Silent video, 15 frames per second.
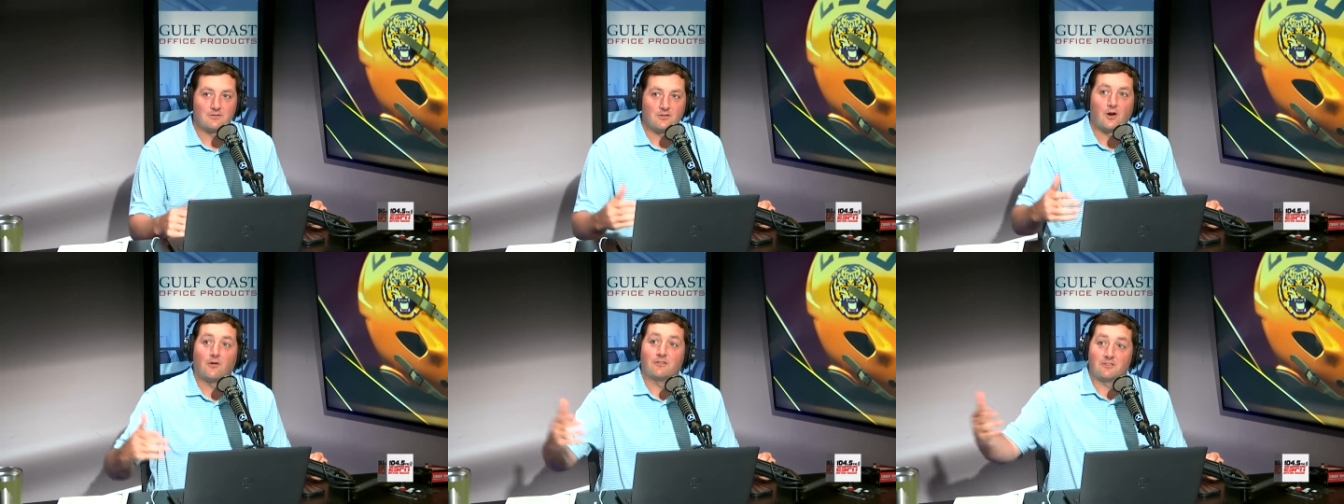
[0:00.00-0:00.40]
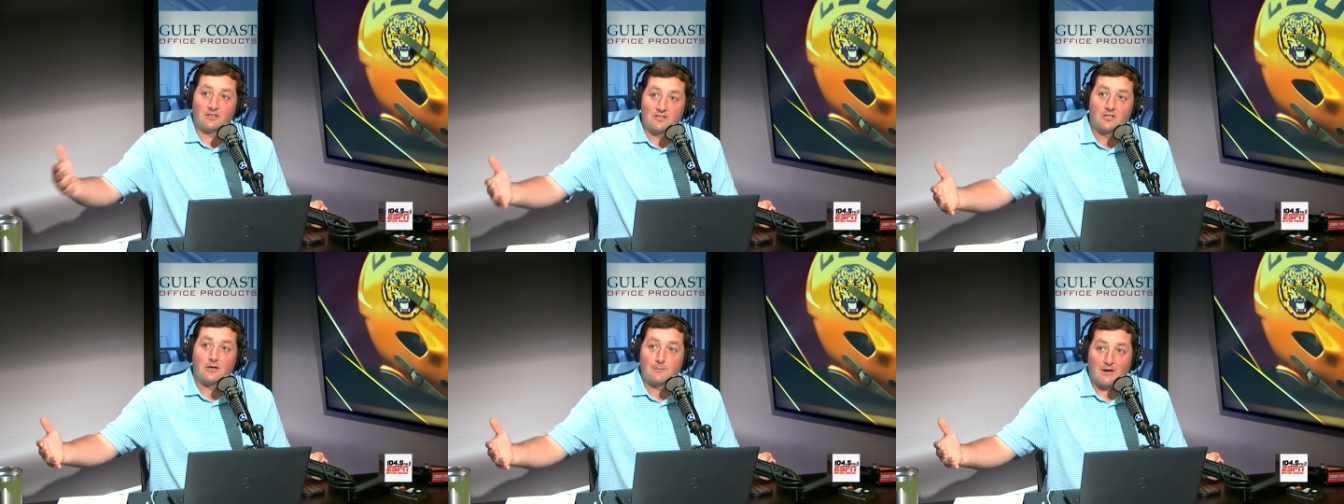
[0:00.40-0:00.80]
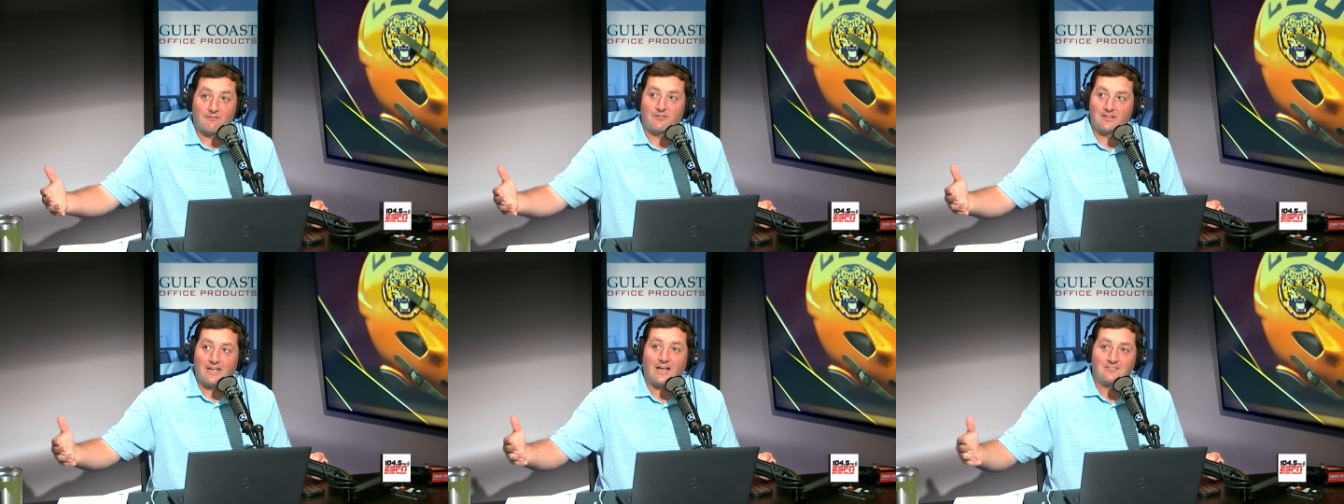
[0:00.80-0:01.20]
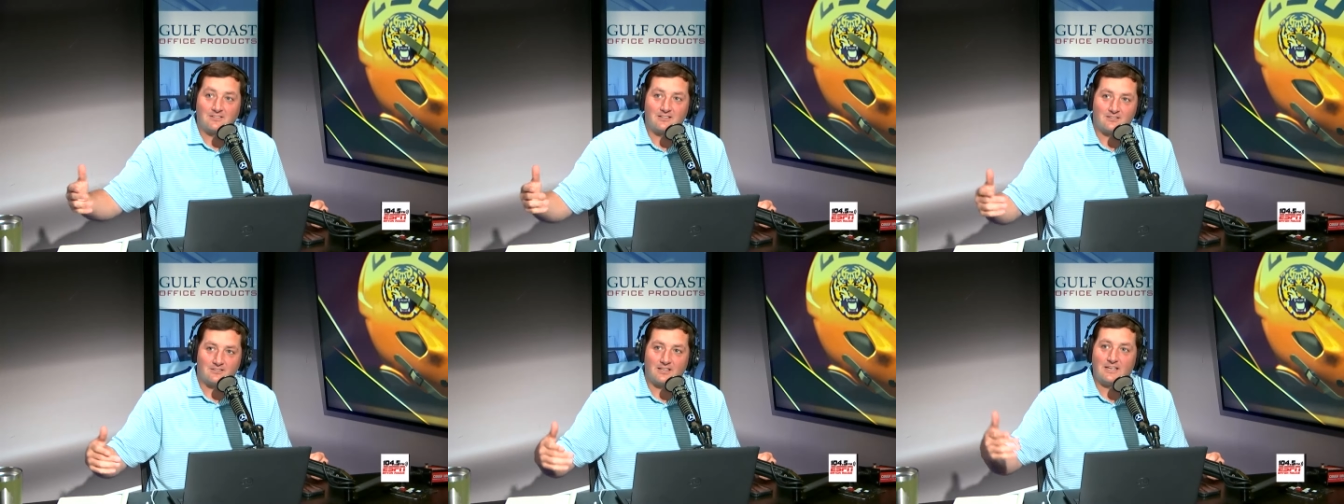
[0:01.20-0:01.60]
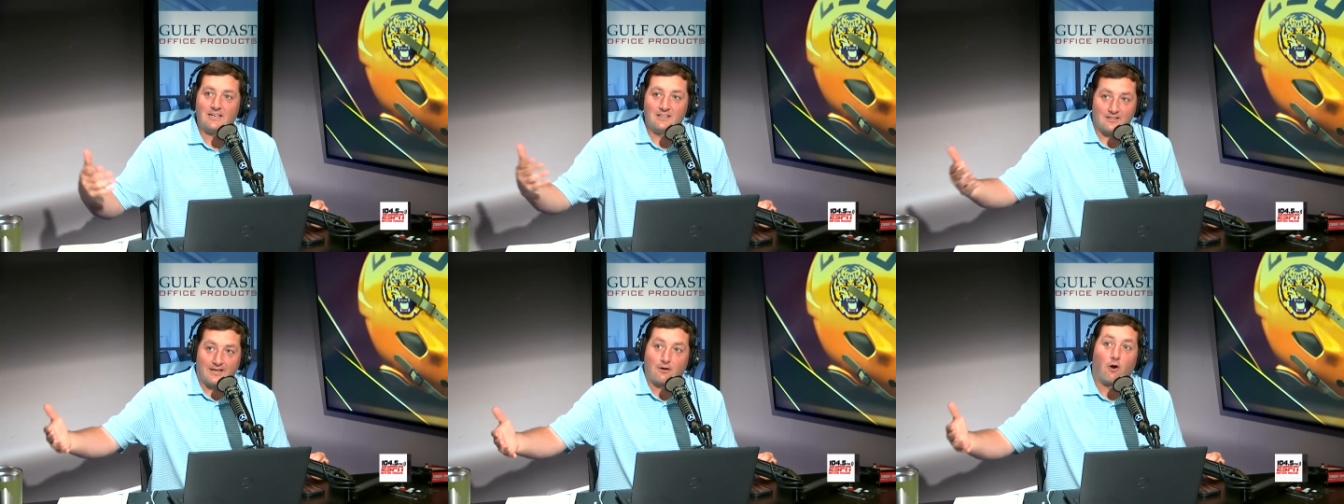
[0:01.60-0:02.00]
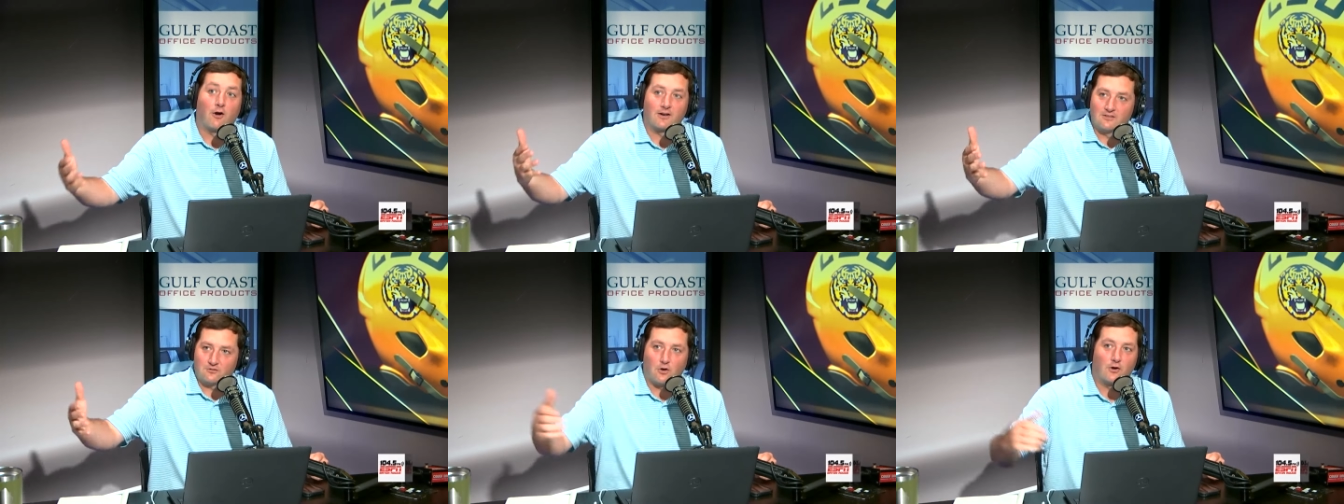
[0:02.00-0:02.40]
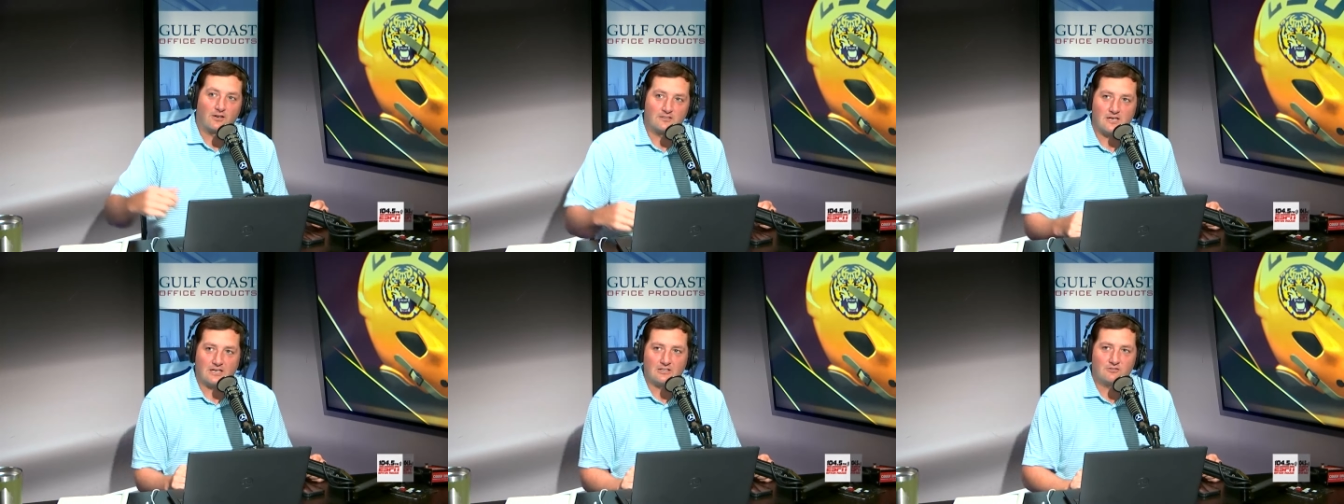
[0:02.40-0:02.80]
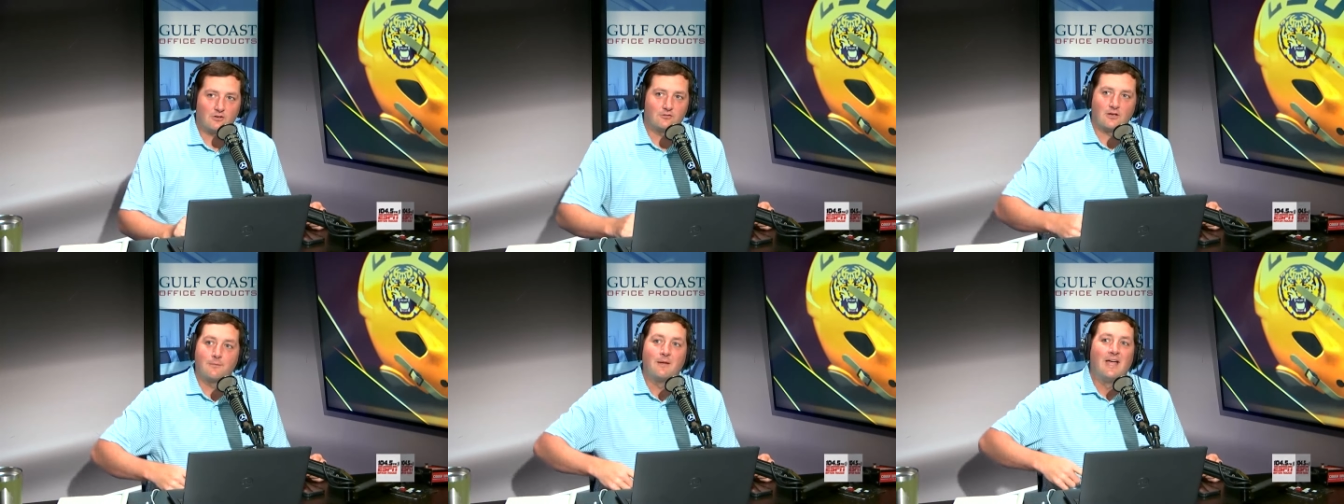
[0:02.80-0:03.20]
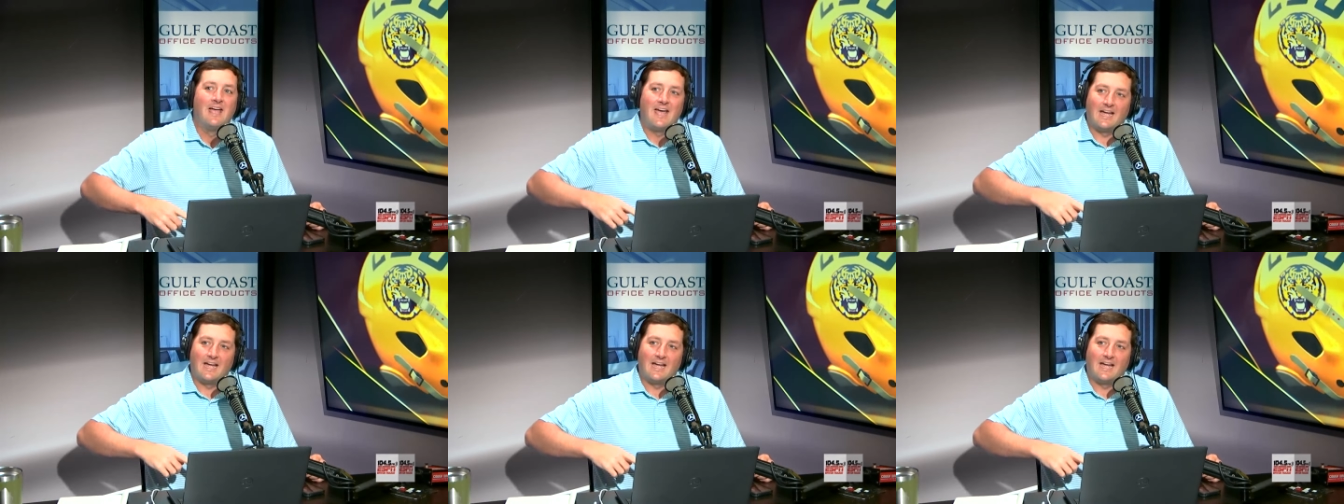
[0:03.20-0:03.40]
and then all of a sudden you come out for the SEC and like Arkansas or Kentucky shows up,